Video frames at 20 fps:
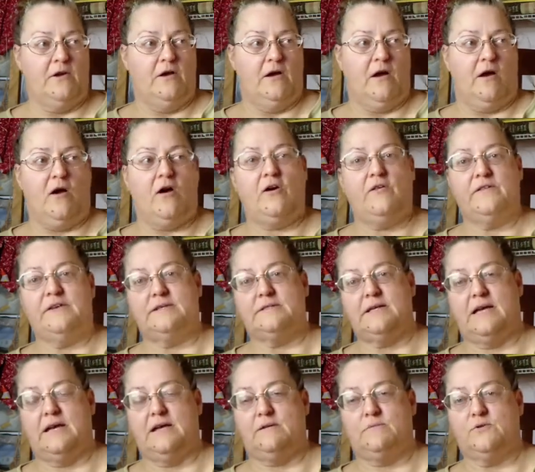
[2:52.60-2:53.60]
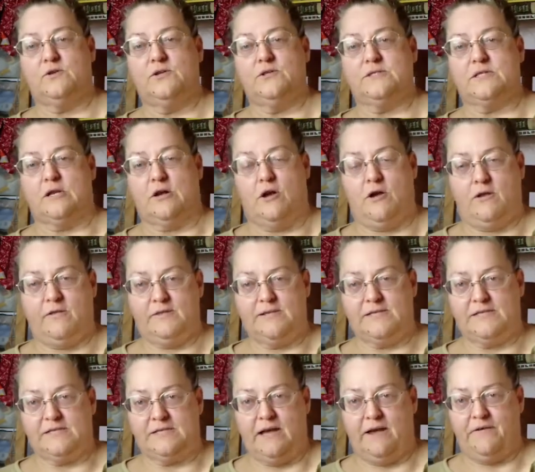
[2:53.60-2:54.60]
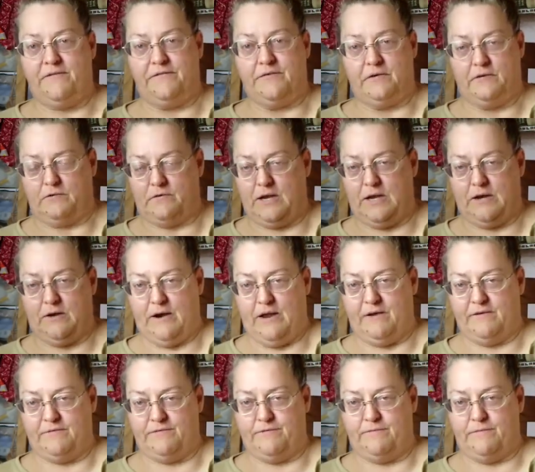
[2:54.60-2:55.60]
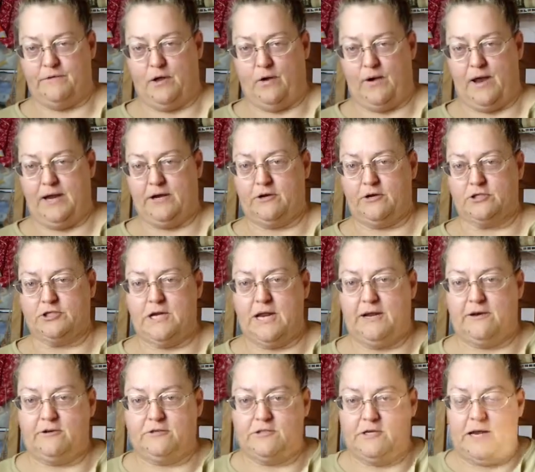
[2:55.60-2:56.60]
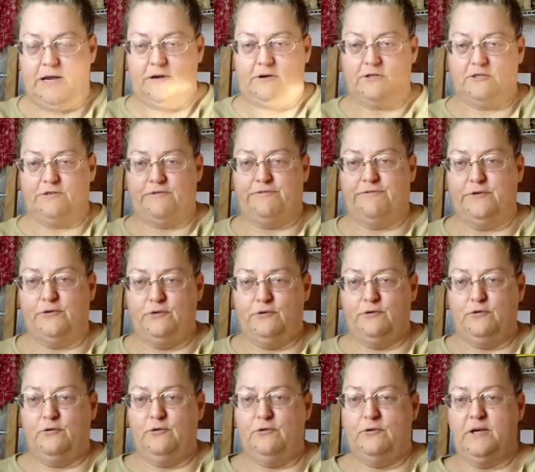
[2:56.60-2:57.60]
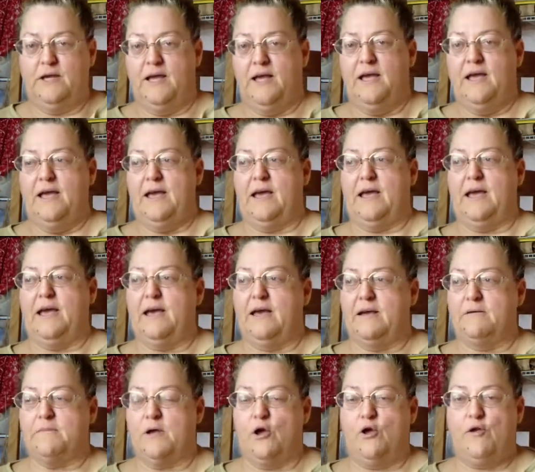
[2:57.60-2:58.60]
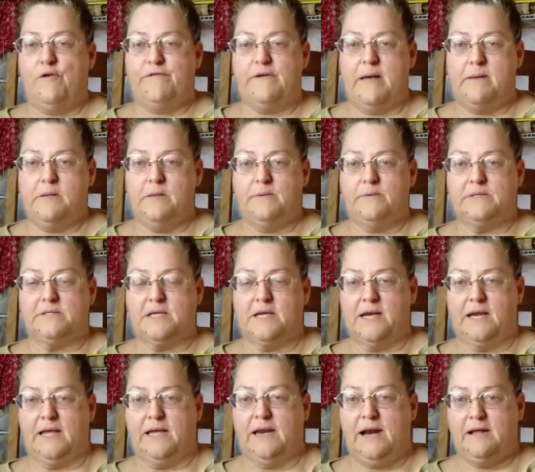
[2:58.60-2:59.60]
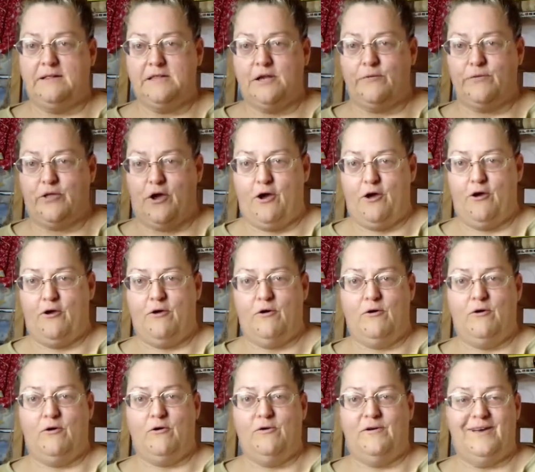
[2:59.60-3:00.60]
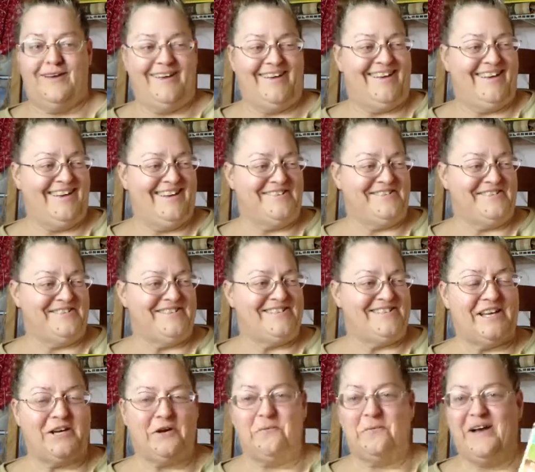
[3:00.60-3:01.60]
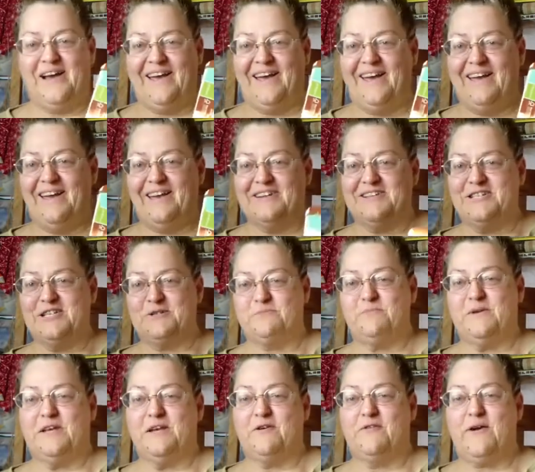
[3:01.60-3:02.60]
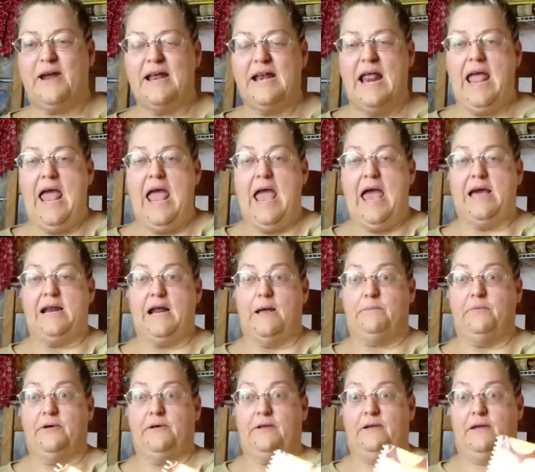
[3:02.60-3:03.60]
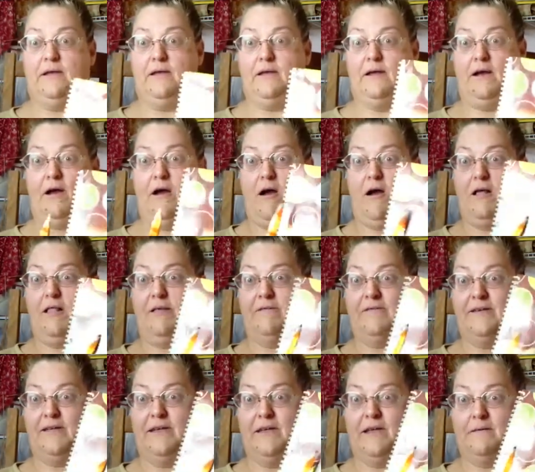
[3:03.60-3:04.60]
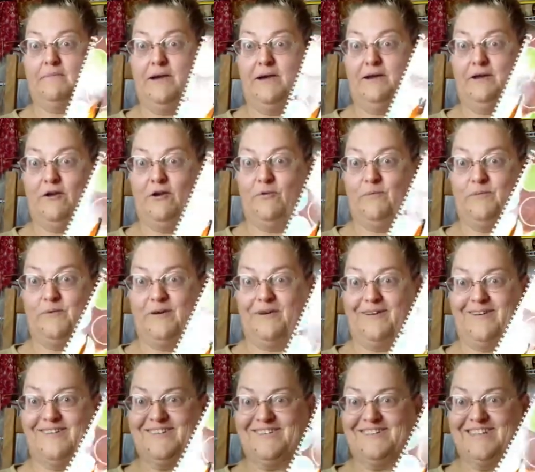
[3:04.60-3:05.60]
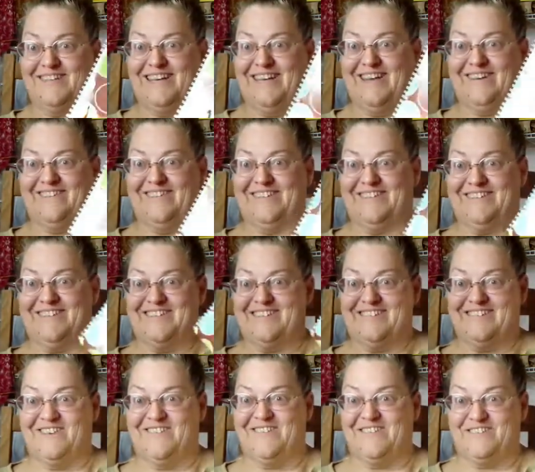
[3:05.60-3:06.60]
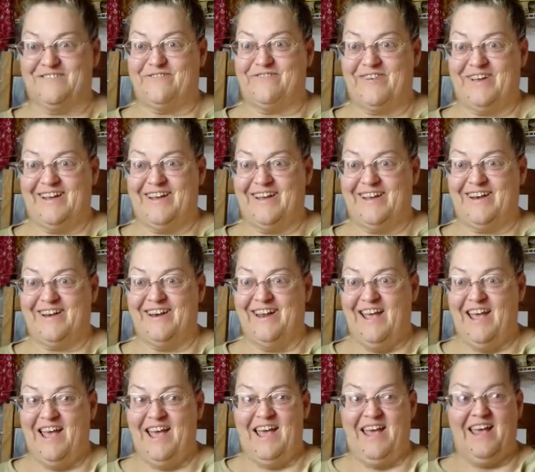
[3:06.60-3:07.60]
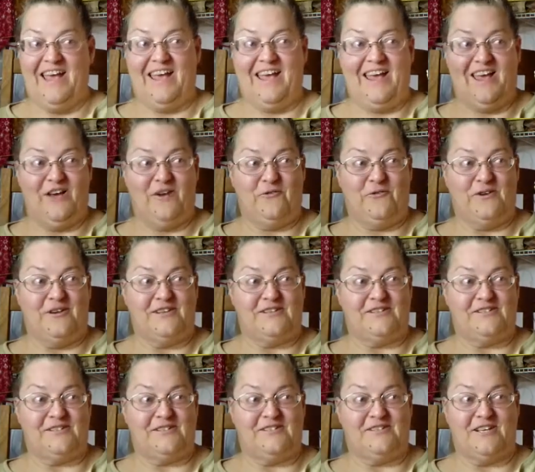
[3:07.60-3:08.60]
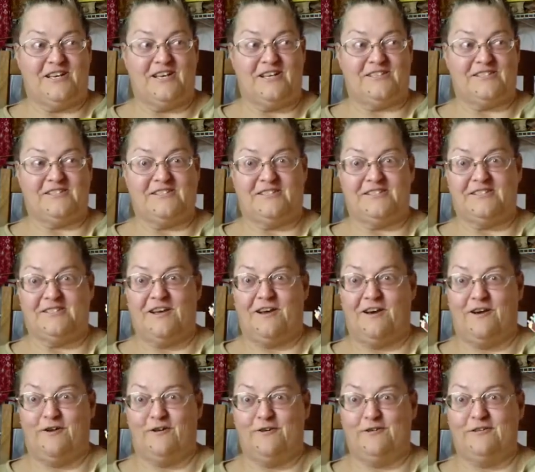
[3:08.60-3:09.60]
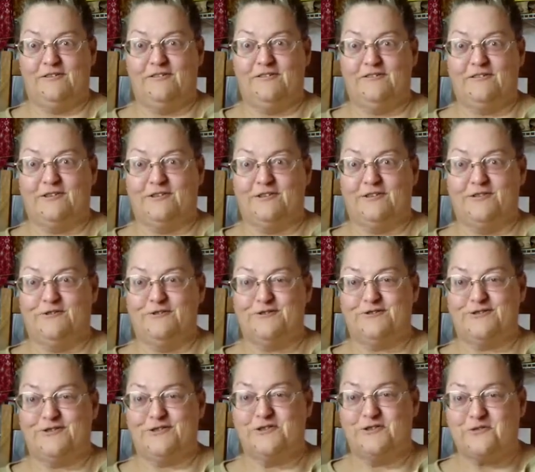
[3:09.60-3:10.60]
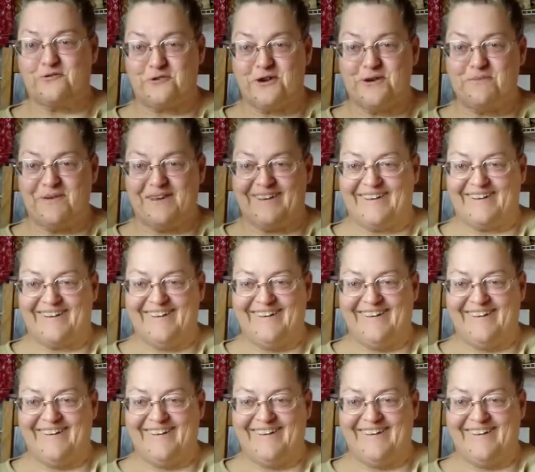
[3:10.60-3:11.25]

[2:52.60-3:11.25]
all these animals and all this stuff, and have, you know, acres and acres and acres of food, and my whole family was going to get out there with a hoe and away and just be great. And I put all of it in my notebooks. It was just so much fun. It was just total delusional dreaming.